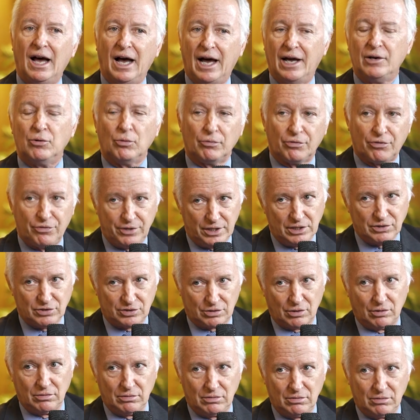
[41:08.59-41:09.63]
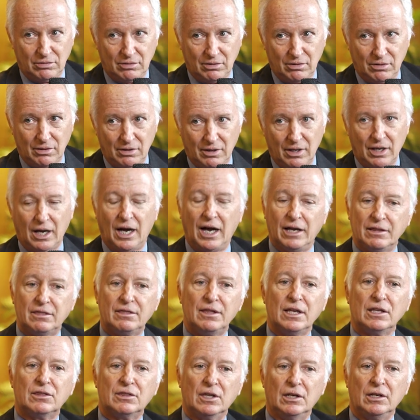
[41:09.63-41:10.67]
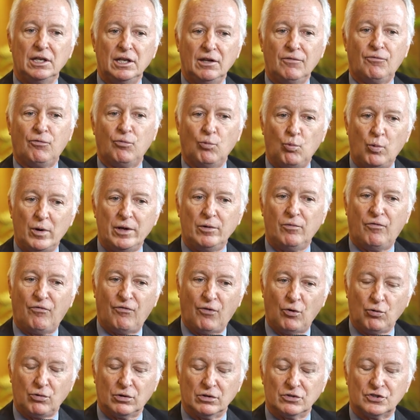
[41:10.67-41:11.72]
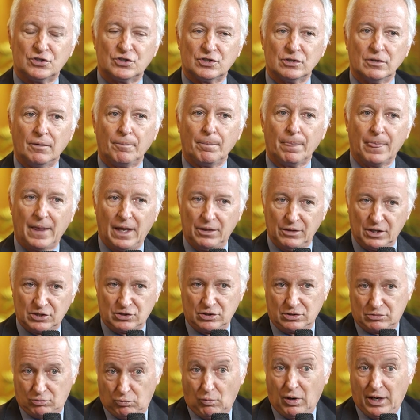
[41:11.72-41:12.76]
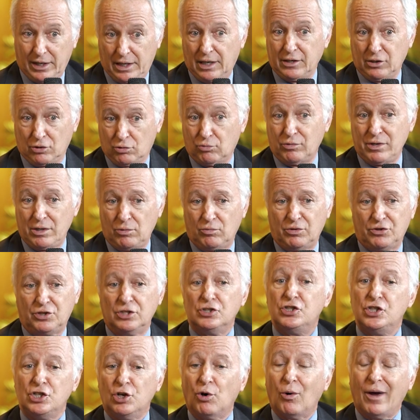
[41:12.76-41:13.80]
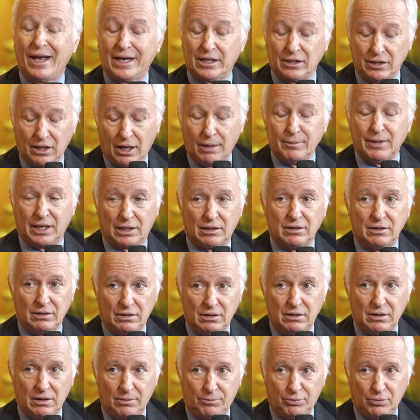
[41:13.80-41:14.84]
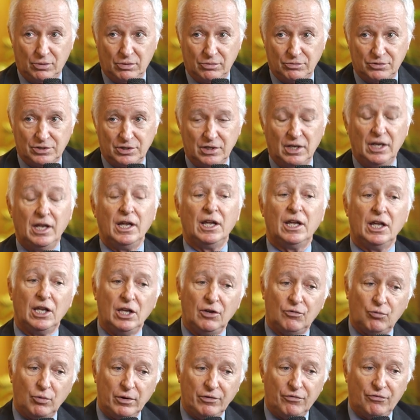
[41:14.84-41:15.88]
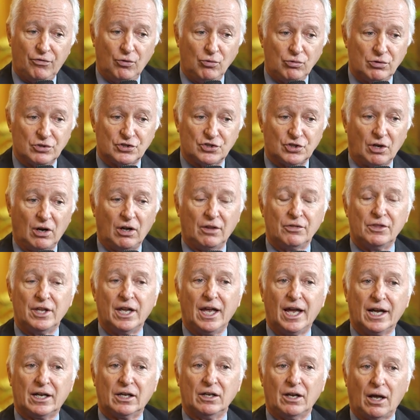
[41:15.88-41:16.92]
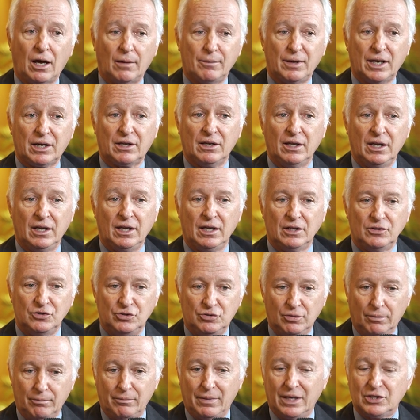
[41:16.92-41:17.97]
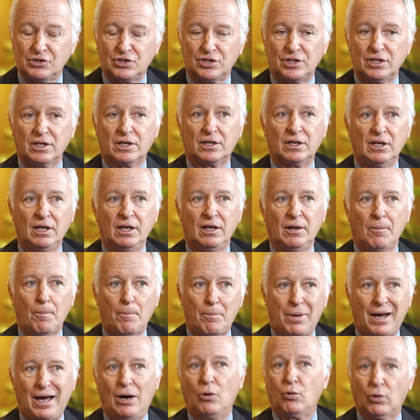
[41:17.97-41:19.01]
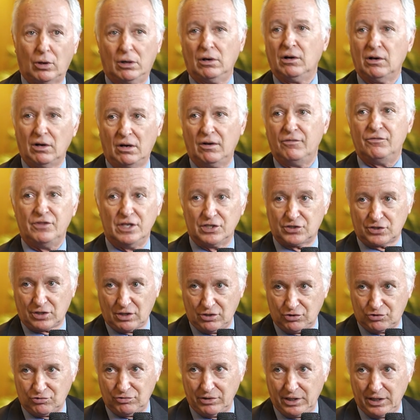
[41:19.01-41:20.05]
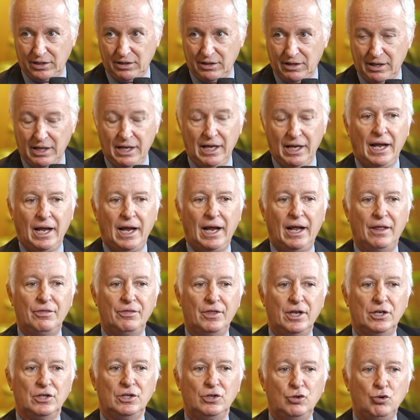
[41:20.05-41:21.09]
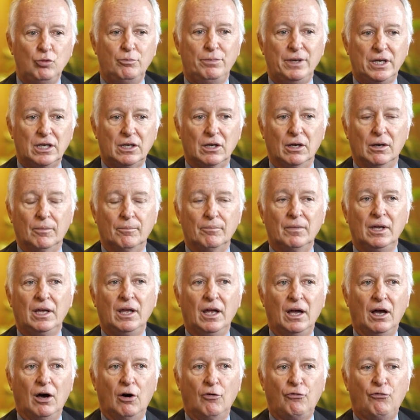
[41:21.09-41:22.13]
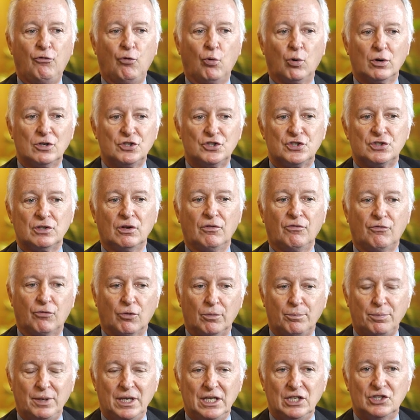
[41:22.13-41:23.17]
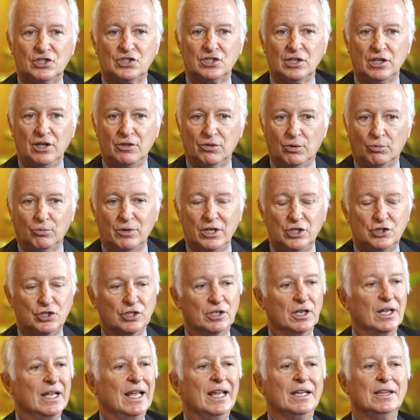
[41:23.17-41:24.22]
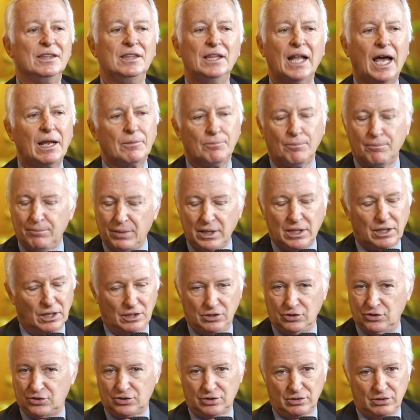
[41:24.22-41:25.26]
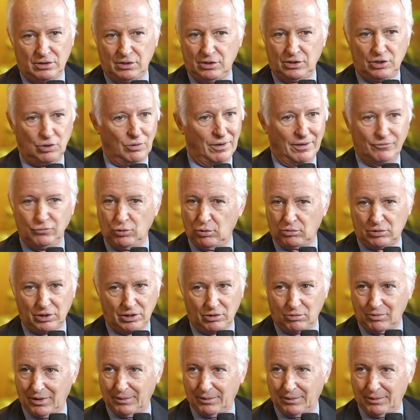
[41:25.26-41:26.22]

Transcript: I don't think so. I think that if we focus, and this is why I agree with the geo-economic approach, if we focus on the economic domestic power of this country, and that you become a force for peace in the region, not because you have nuclear